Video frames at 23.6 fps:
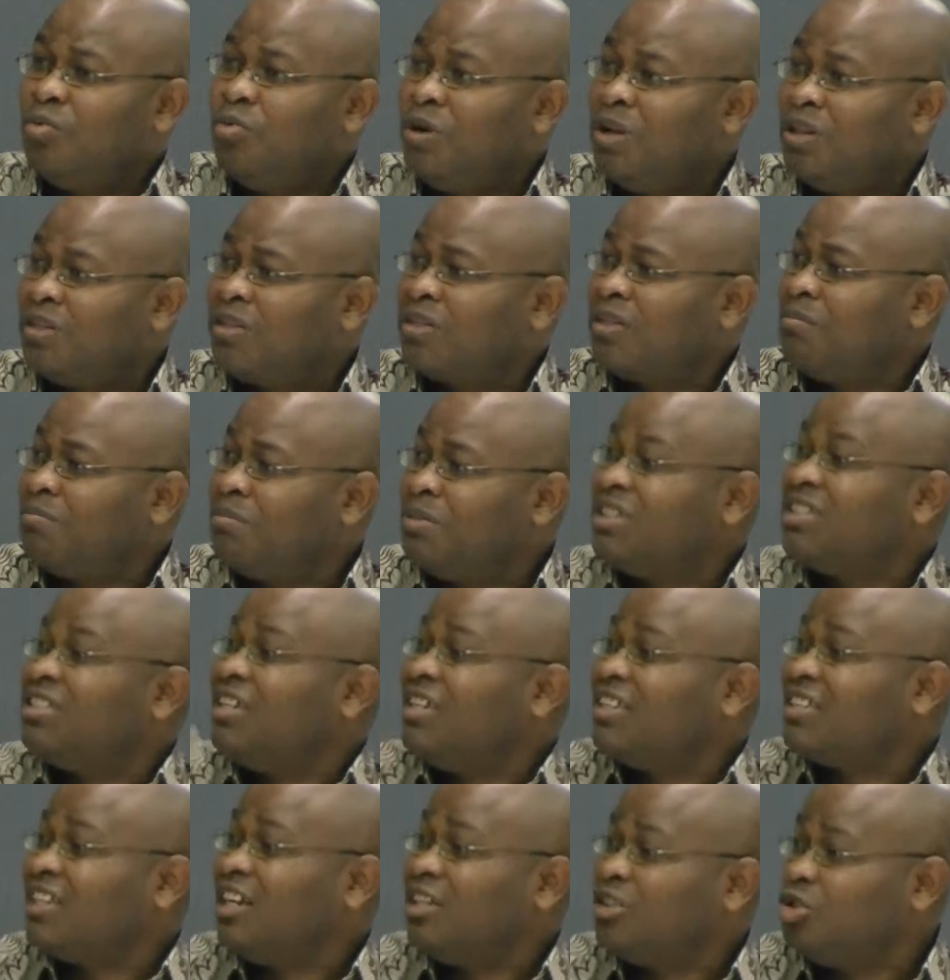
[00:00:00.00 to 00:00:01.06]
with
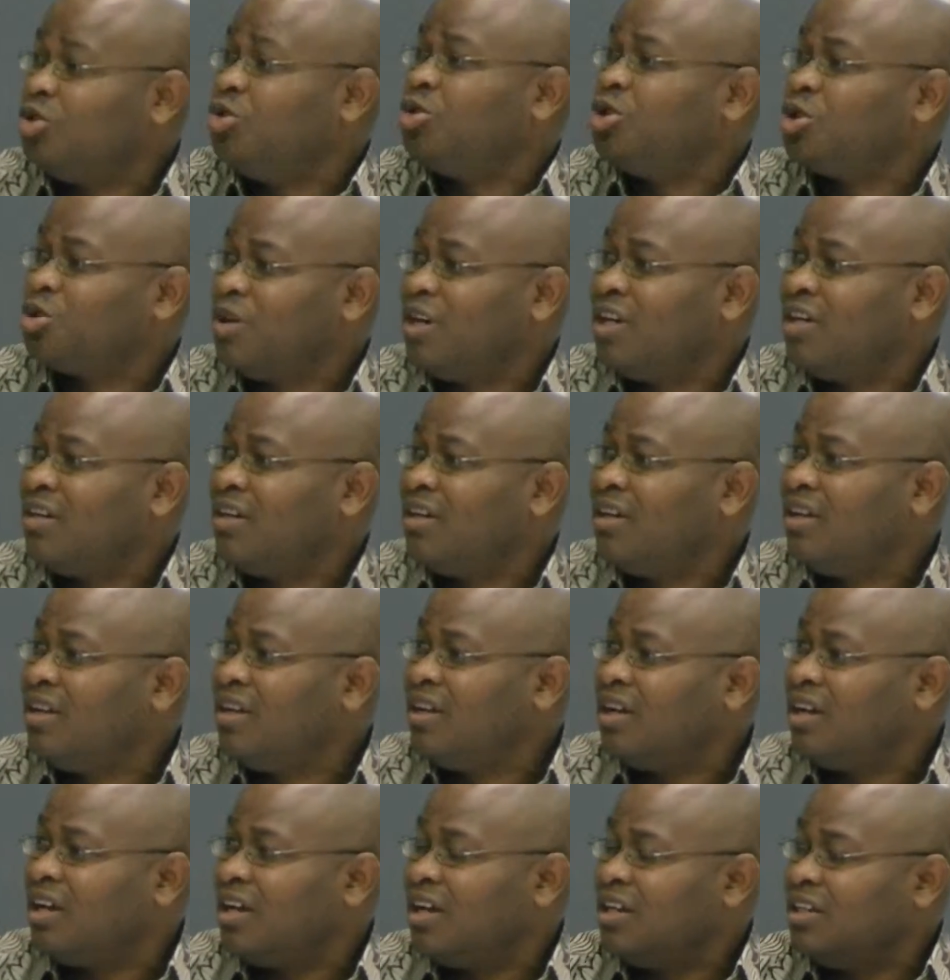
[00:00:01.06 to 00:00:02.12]
business as usual
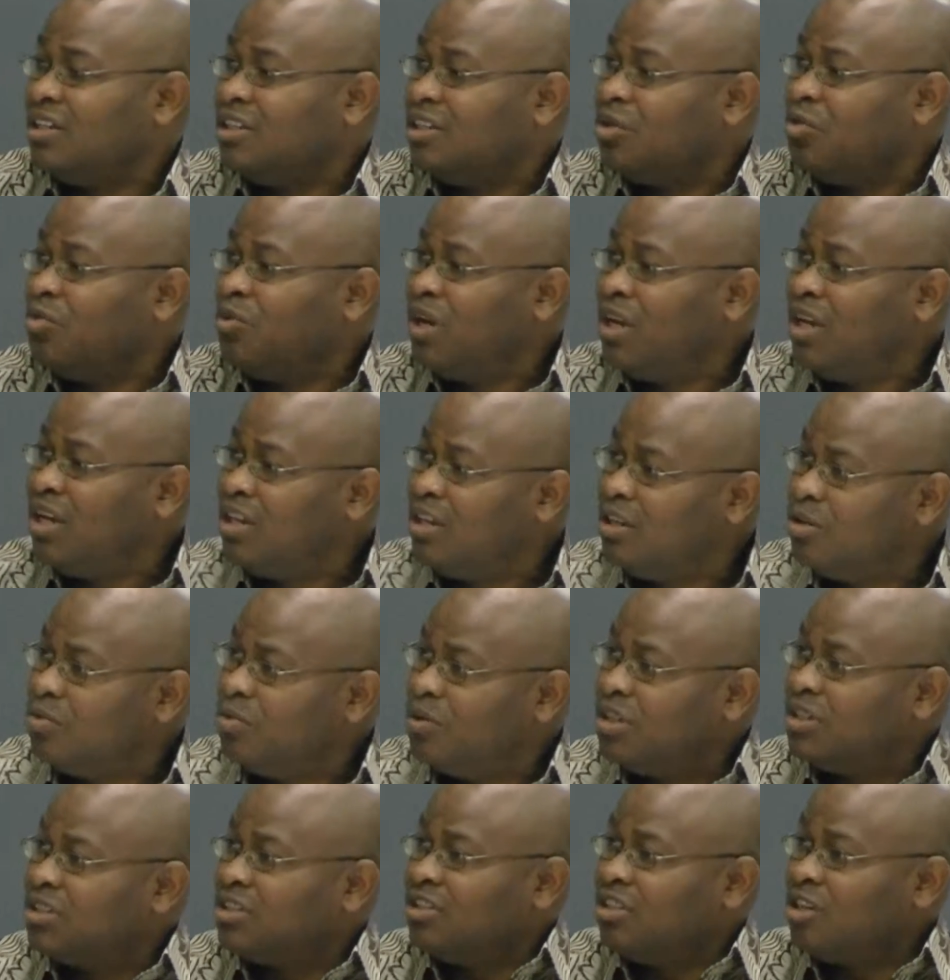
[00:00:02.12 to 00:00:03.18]
in the way in
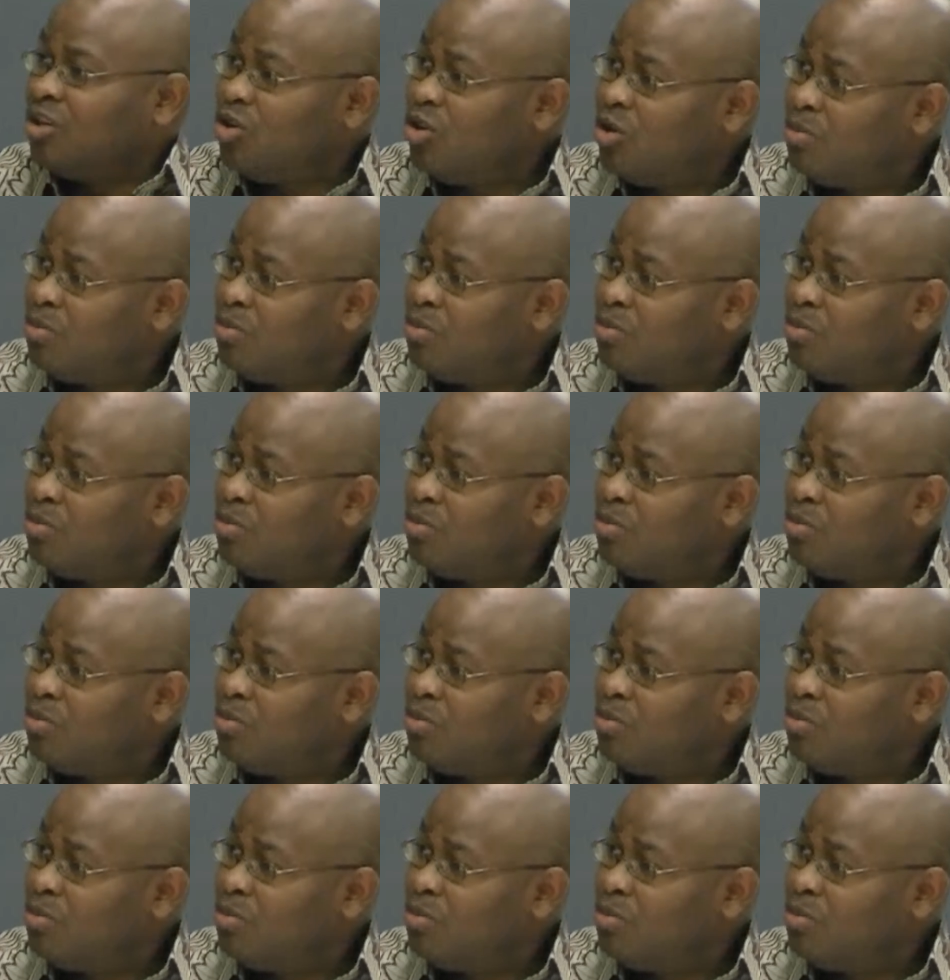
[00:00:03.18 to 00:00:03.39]
which the